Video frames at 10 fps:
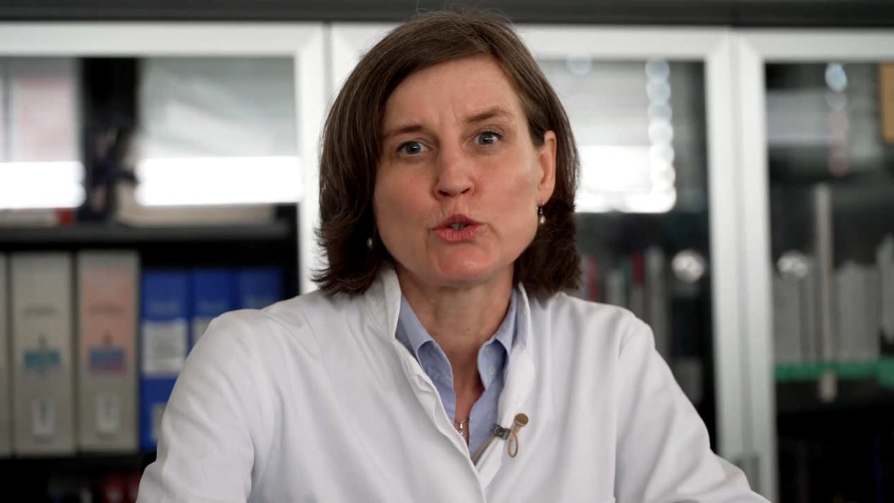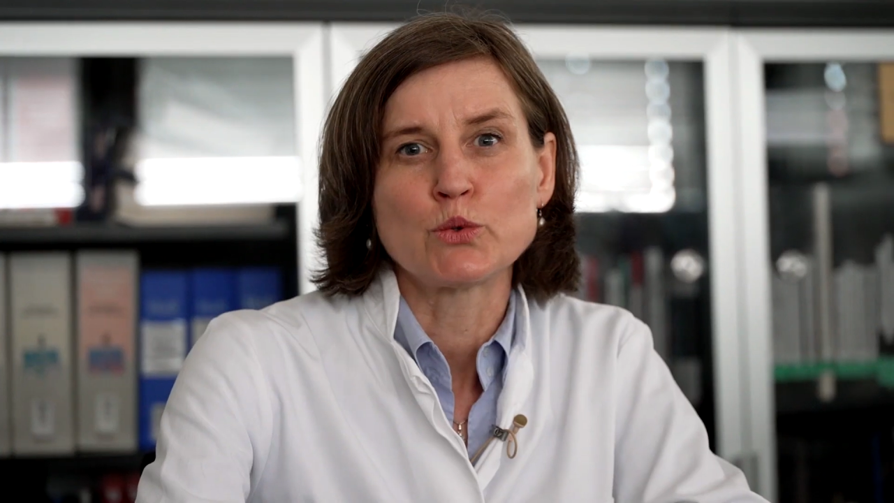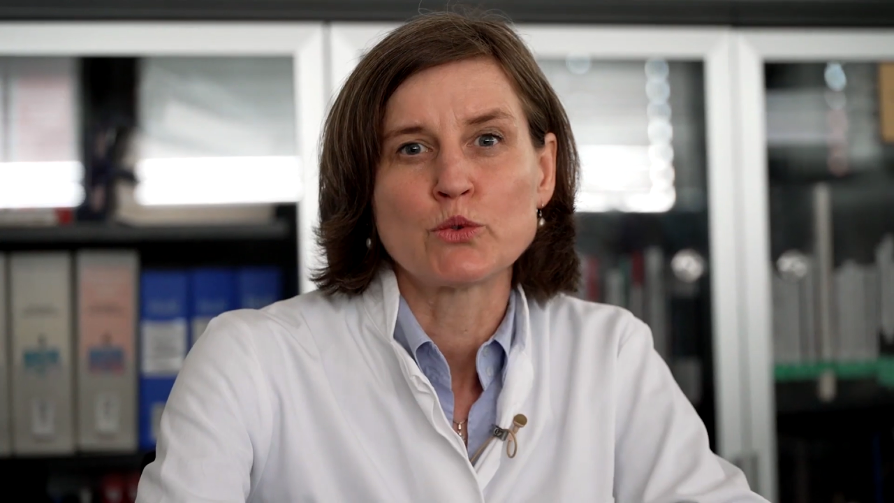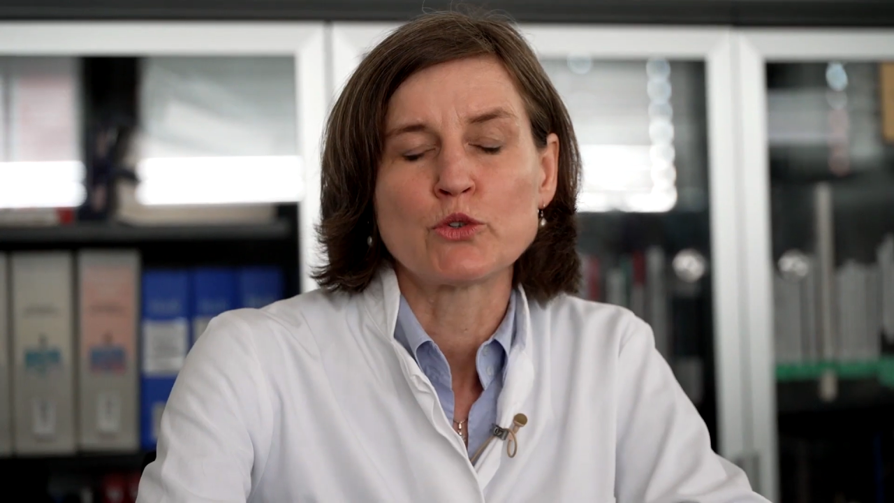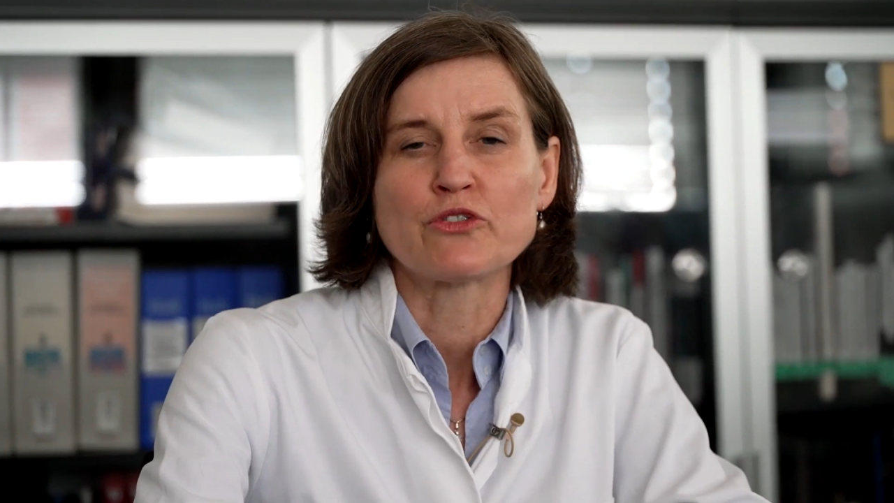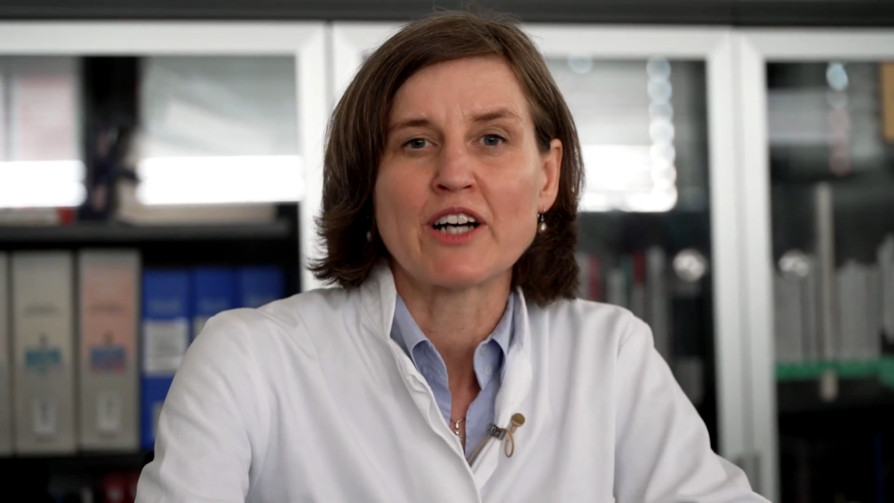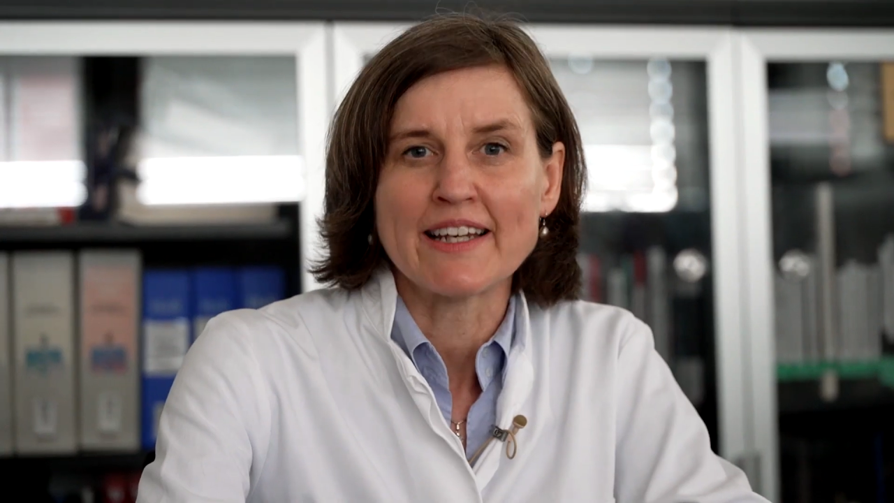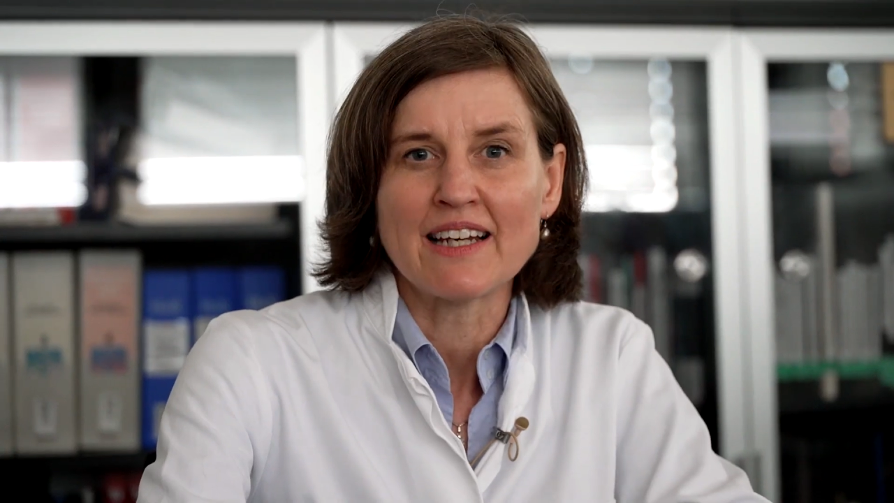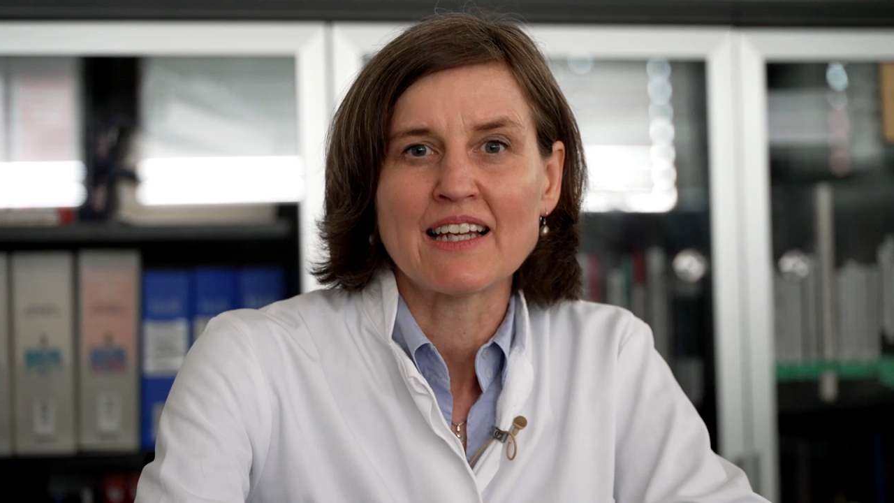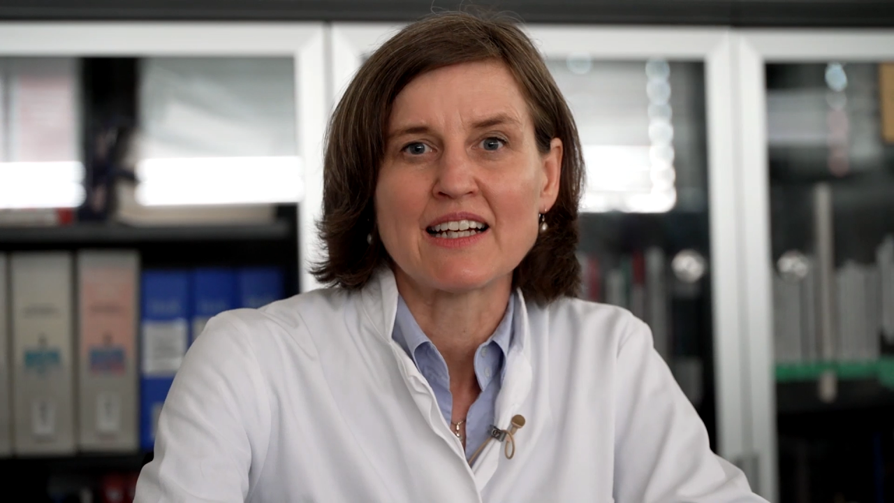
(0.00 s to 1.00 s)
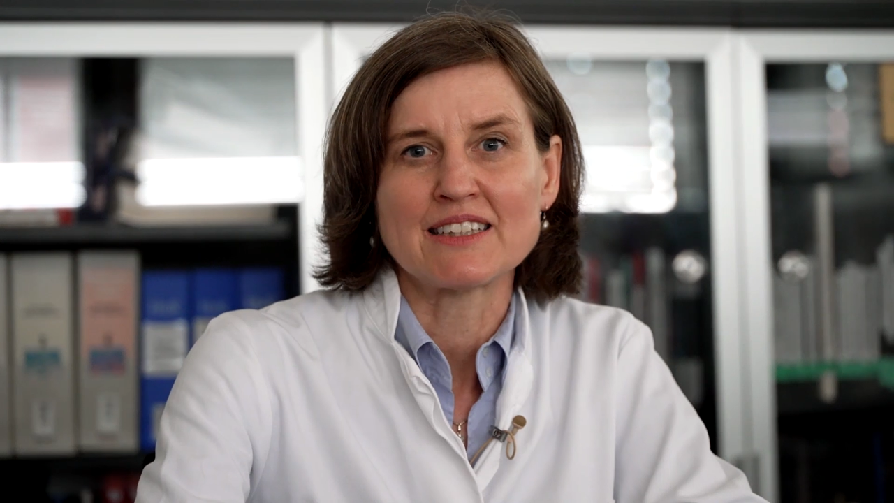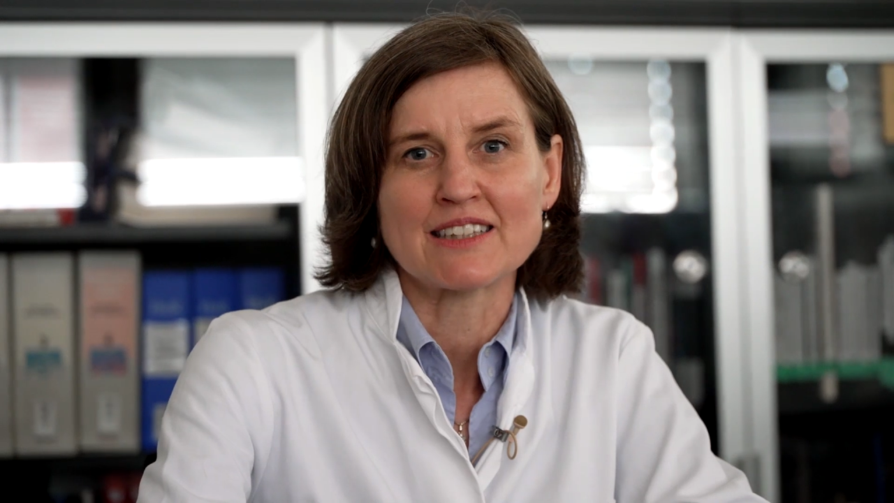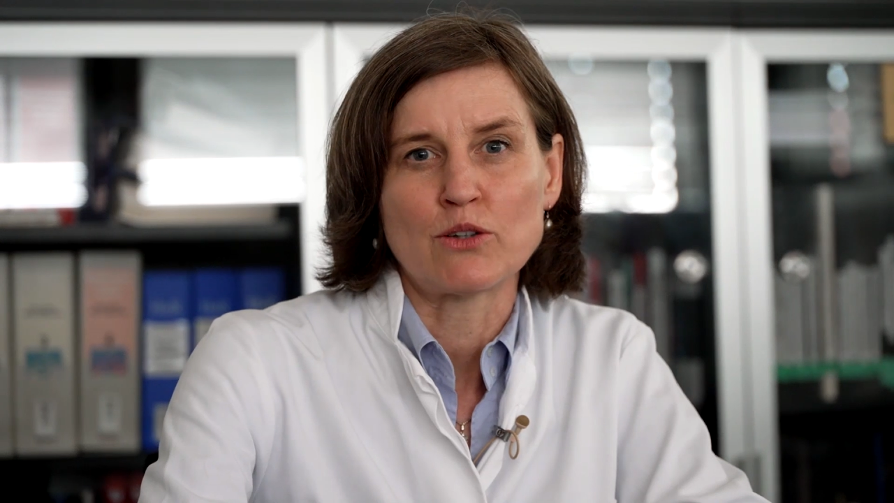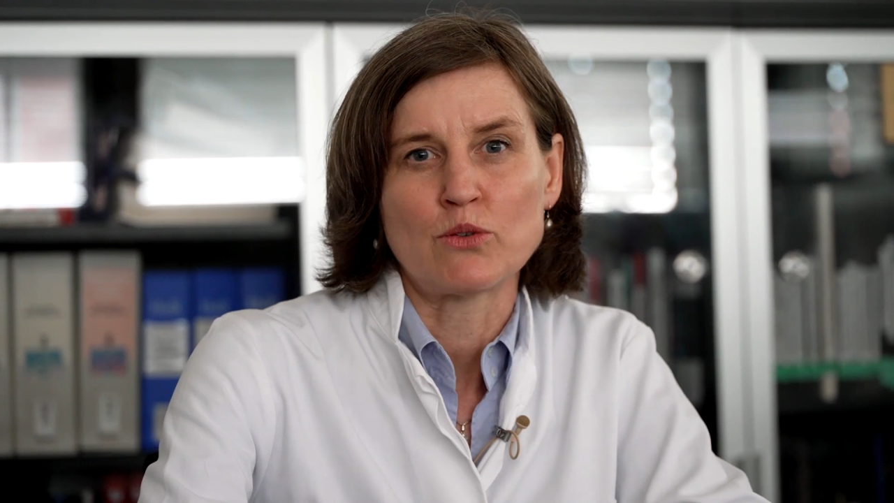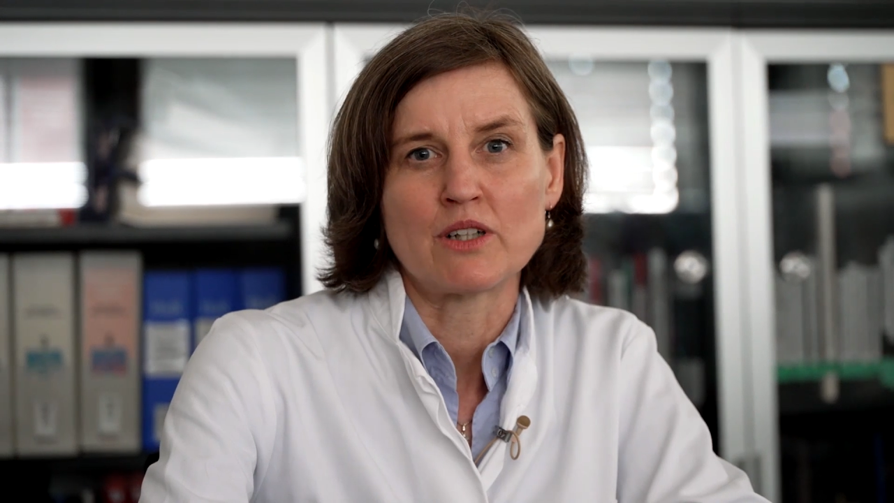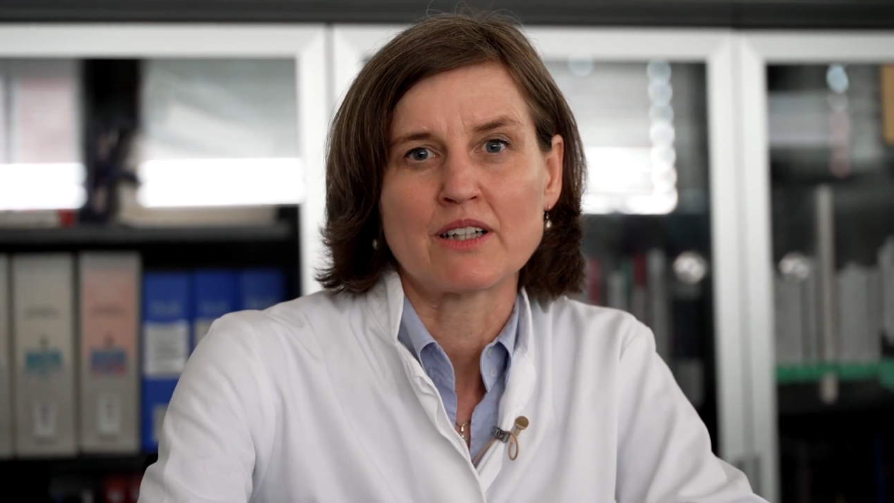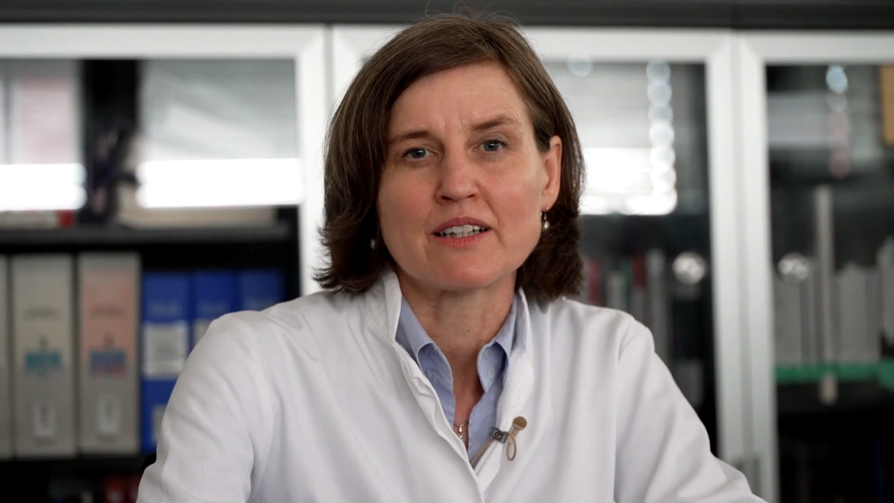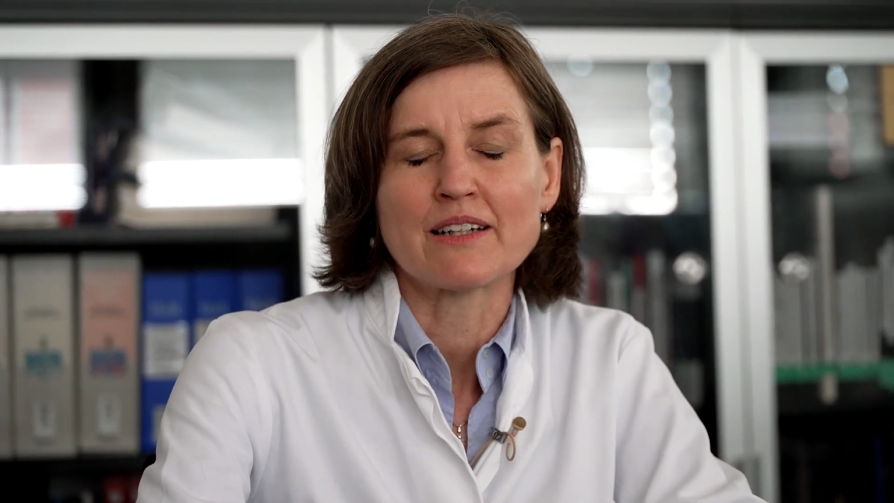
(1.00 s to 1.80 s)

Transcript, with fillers: to finalize our